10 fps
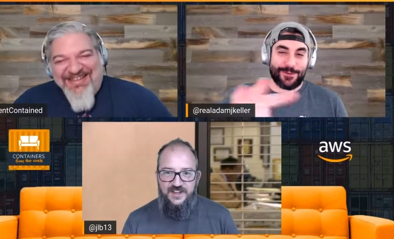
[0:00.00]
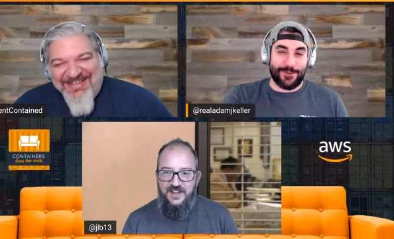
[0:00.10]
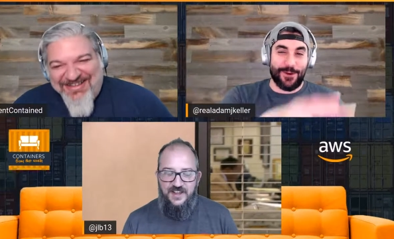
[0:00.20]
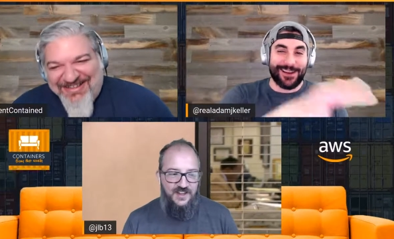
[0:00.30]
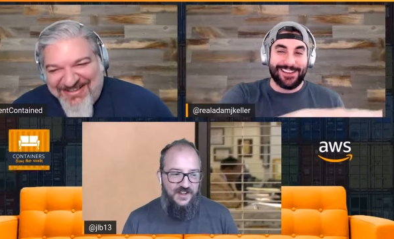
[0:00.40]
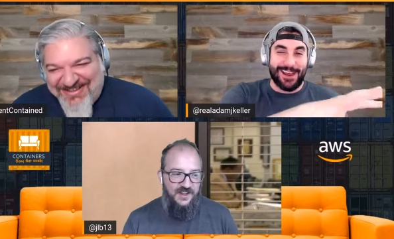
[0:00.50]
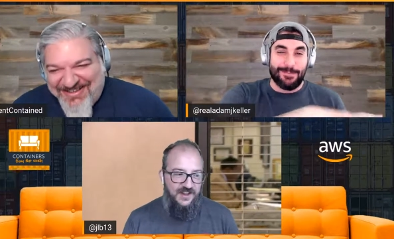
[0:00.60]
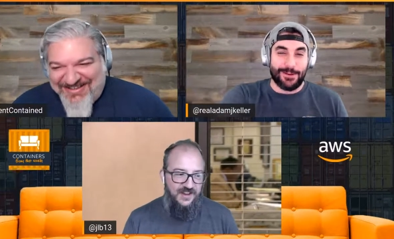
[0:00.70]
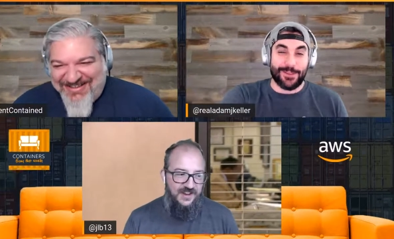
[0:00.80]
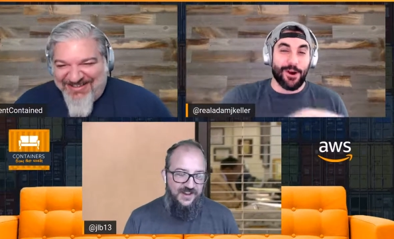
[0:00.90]
Speaker 1: for one
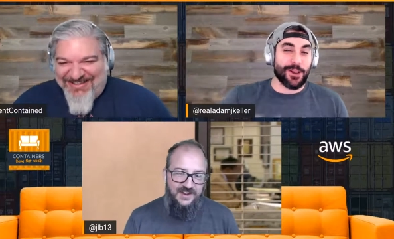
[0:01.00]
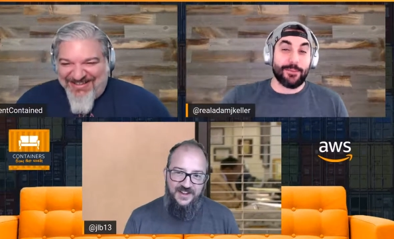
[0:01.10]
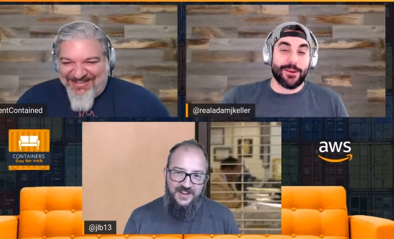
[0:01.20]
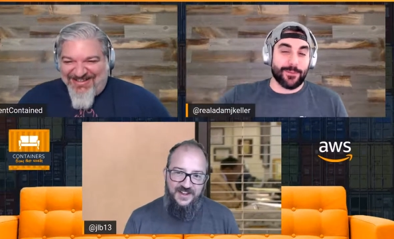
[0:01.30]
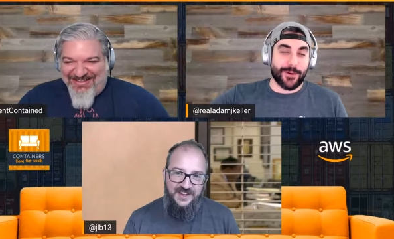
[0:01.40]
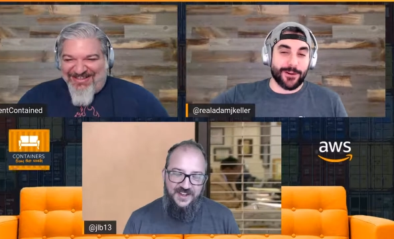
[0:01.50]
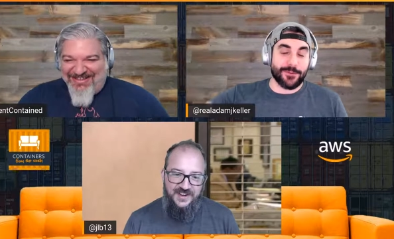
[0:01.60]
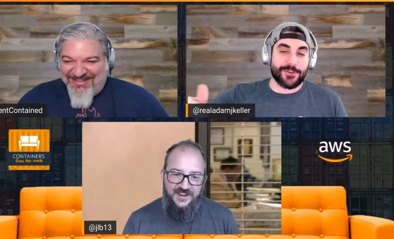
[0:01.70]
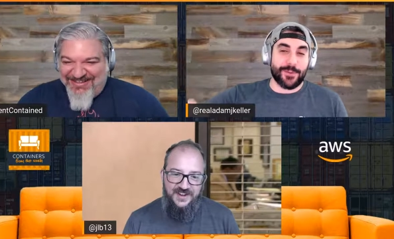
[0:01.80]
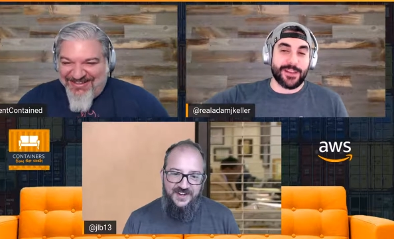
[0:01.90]
demo and they're all immutable
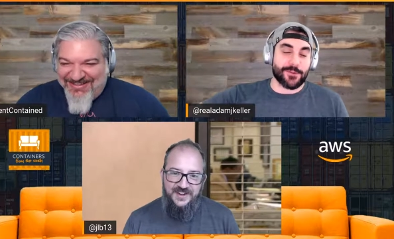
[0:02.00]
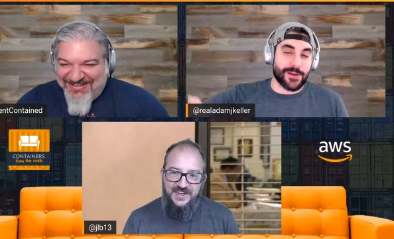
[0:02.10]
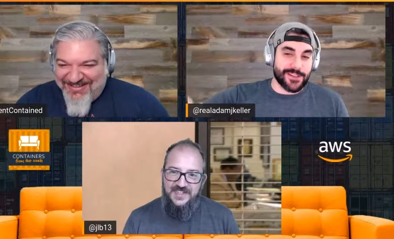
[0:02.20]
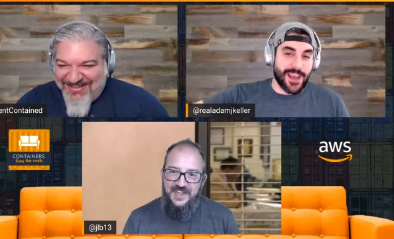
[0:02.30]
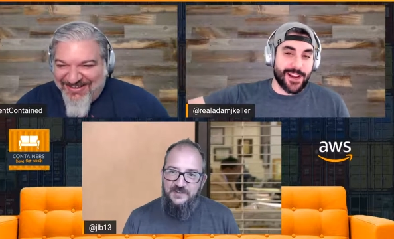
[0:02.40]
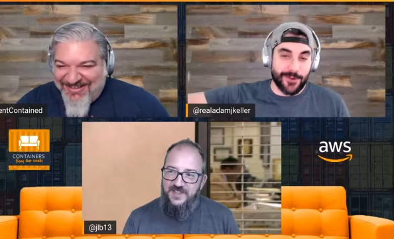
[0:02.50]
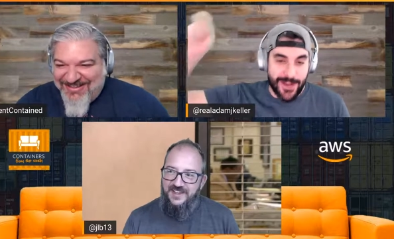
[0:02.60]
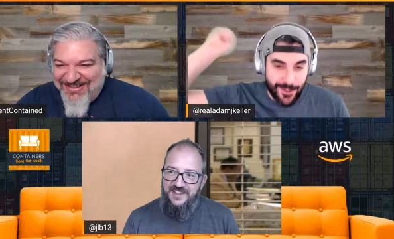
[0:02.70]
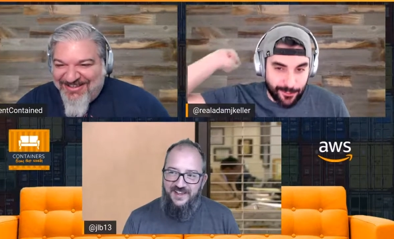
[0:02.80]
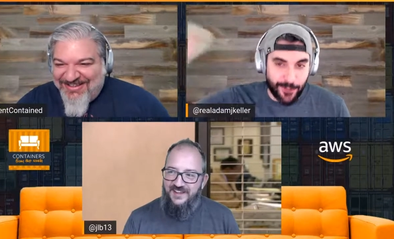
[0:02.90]
which means when he's angry
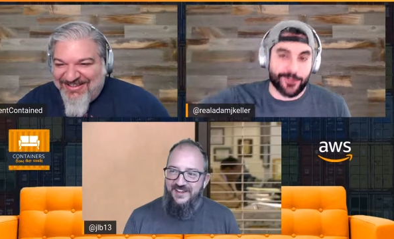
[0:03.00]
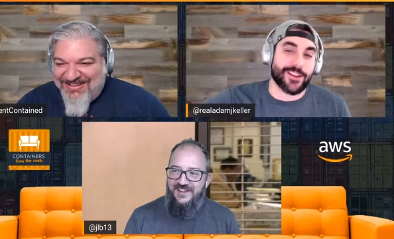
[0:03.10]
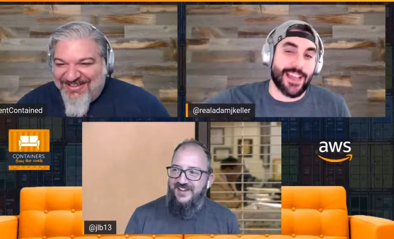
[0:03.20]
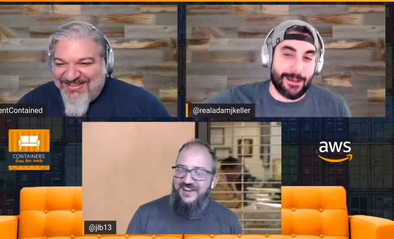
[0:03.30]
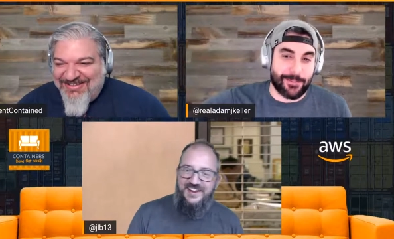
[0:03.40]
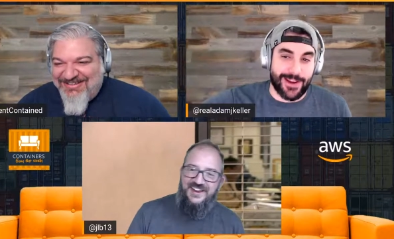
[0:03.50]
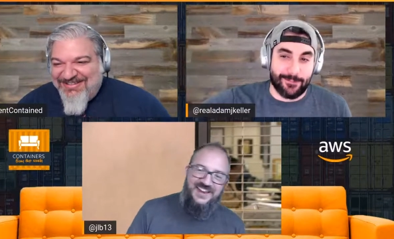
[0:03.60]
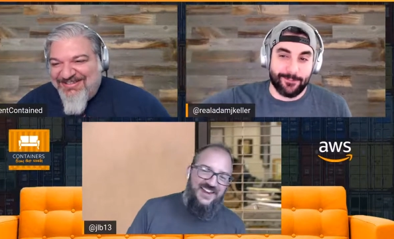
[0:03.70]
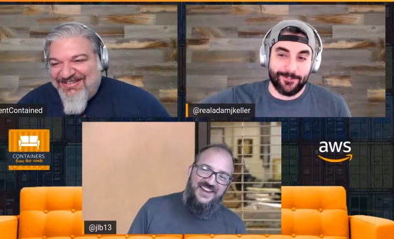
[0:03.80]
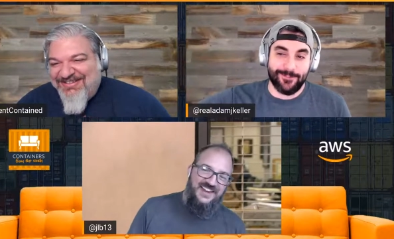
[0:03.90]
like, he yeah. throws the
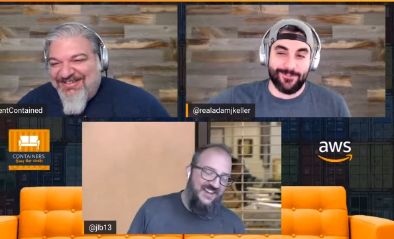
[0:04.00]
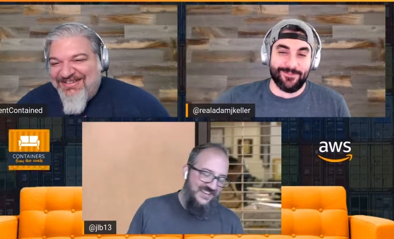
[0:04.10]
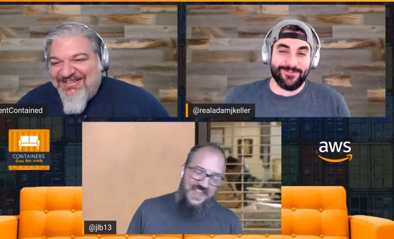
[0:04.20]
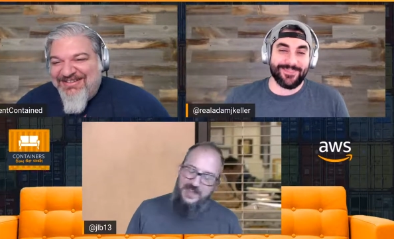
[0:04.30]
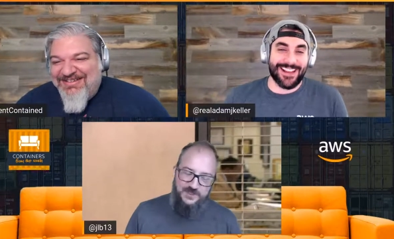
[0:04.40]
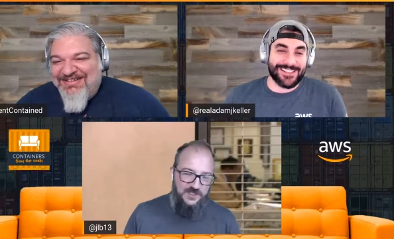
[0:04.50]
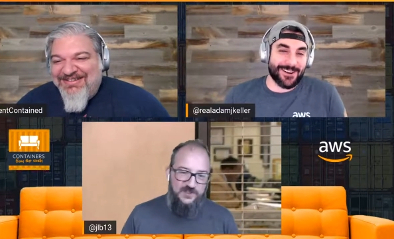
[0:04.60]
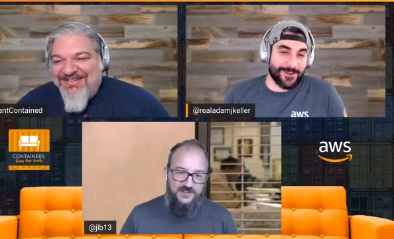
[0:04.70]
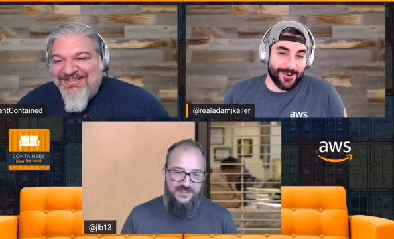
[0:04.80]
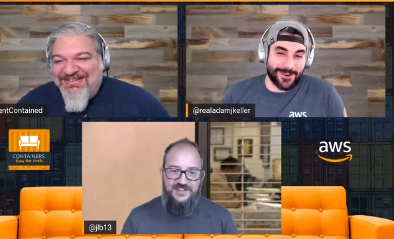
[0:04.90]
laptop
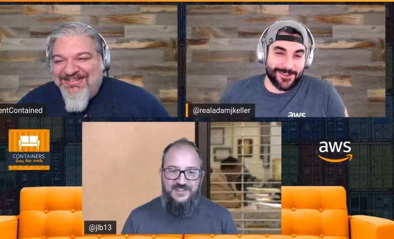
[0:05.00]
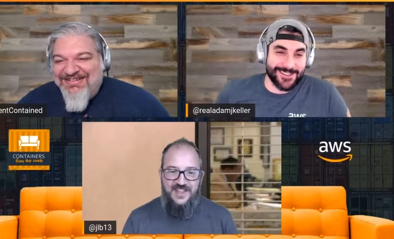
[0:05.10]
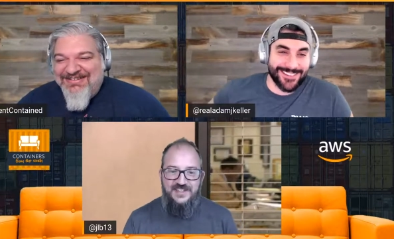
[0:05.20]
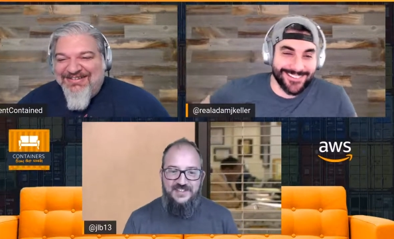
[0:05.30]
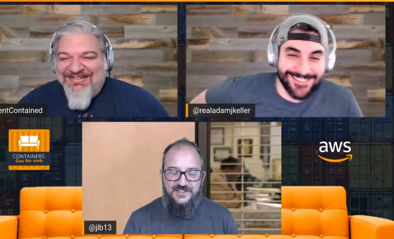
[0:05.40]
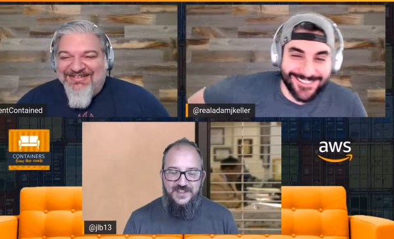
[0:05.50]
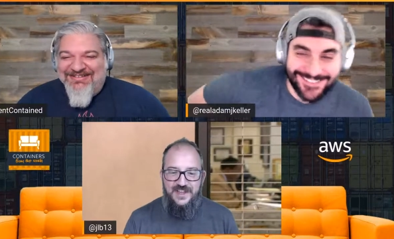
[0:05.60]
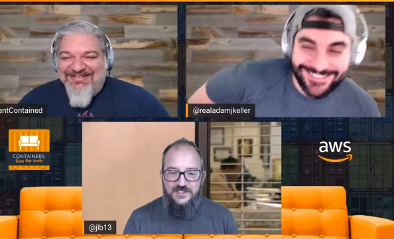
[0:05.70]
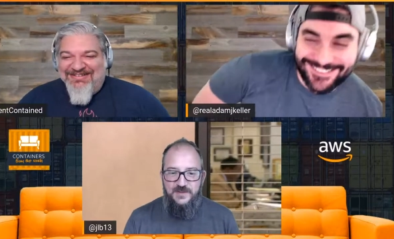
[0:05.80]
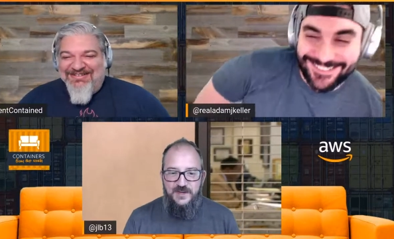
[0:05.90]
Speaker 2: absolutely that's, that's
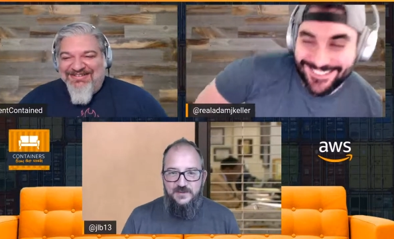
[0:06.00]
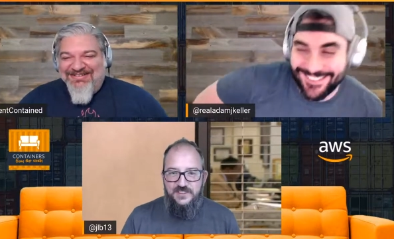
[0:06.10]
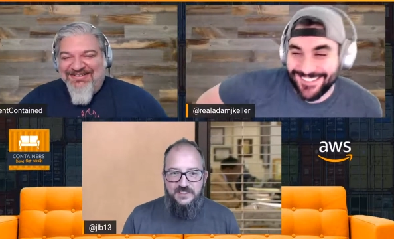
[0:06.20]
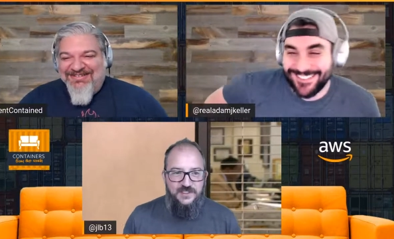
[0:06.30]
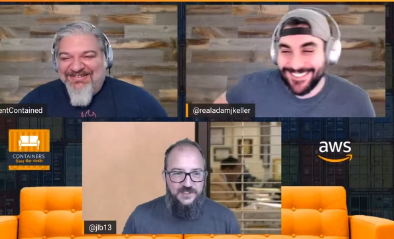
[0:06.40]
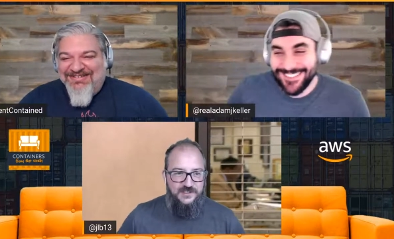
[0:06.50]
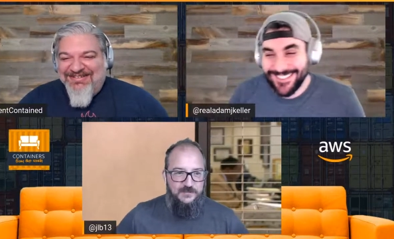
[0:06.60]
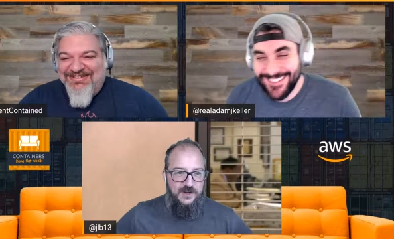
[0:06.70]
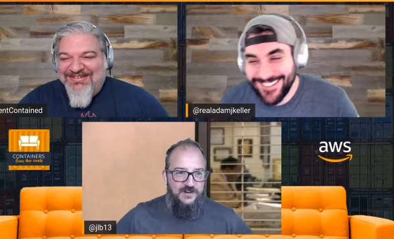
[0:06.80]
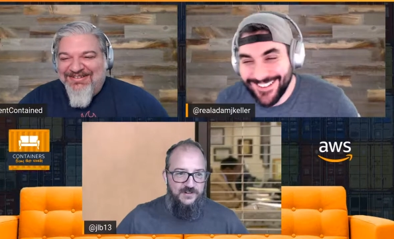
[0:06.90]
that's my
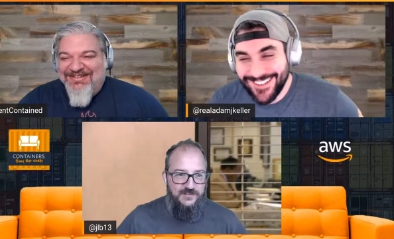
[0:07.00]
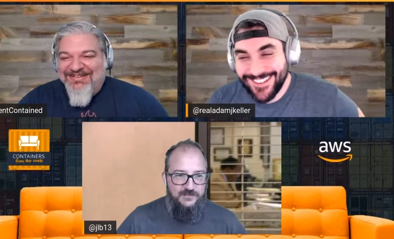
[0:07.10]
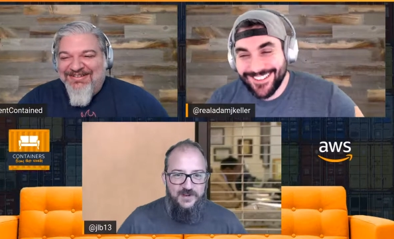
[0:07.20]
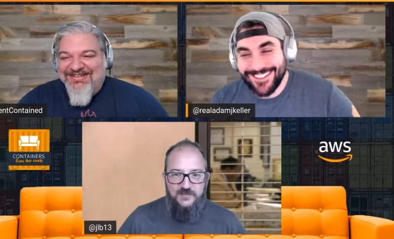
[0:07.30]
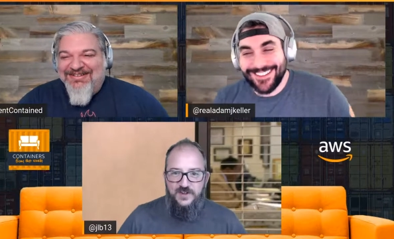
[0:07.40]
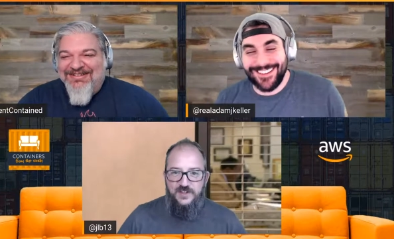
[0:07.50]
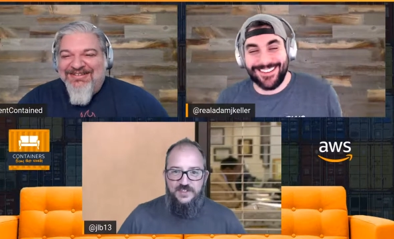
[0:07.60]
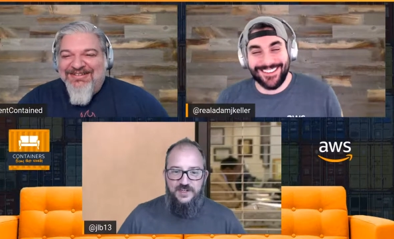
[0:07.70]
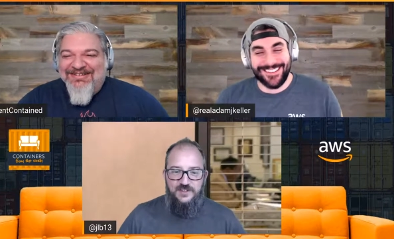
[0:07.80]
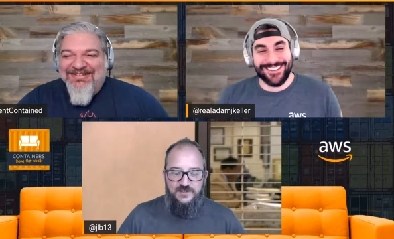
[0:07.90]
resilience model my
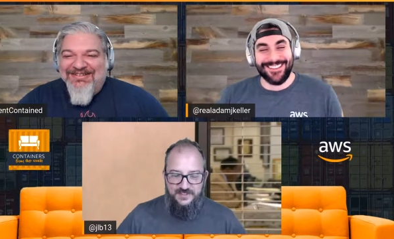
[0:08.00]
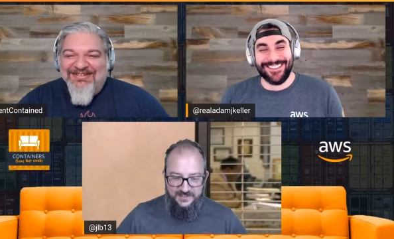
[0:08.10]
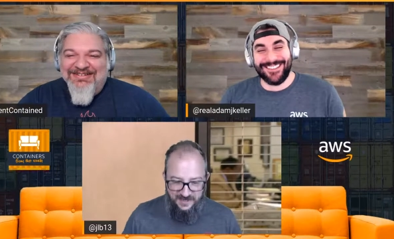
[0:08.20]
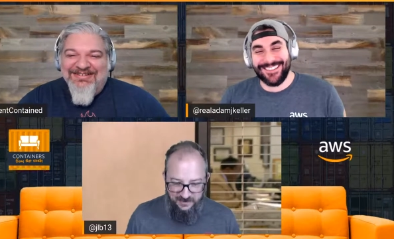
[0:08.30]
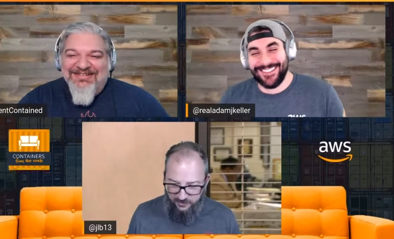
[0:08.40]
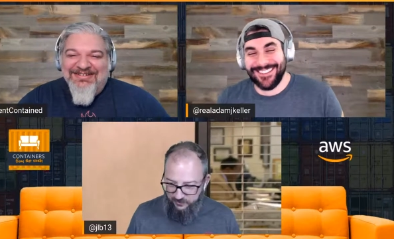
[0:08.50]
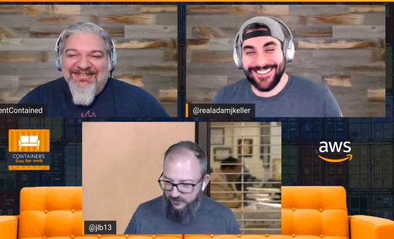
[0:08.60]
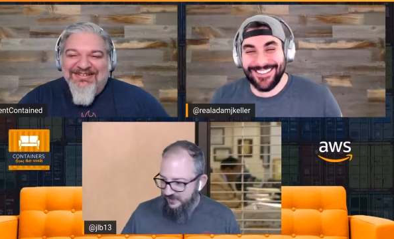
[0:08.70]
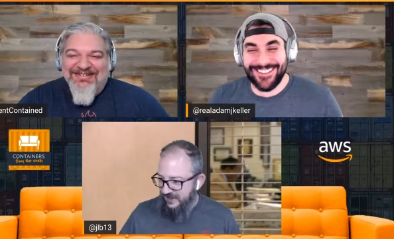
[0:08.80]
fault tolerance is i have three